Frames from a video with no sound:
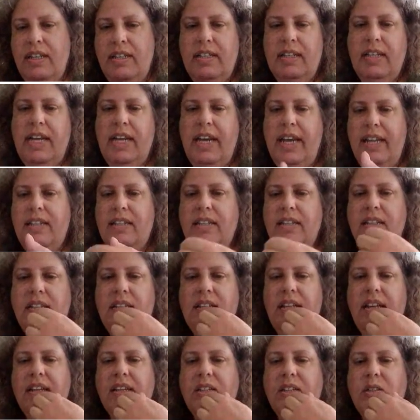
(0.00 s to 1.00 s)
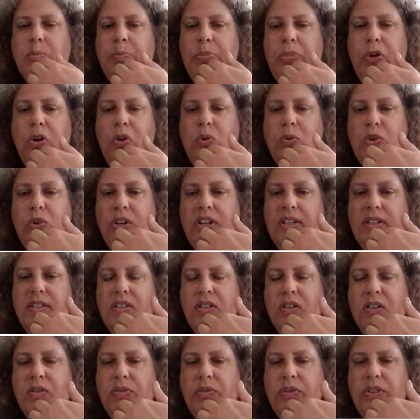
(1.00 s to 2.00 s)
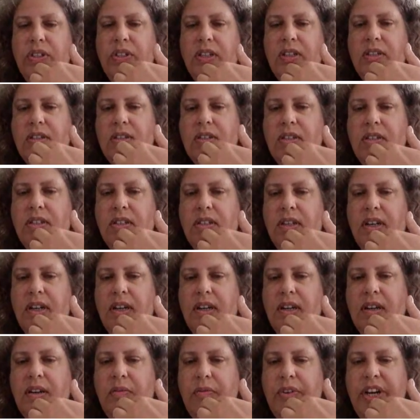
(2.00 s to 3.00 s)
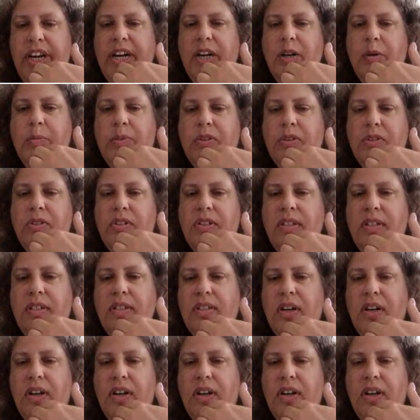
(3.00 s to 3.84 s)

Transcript: And again, the exponents of these uh, variables,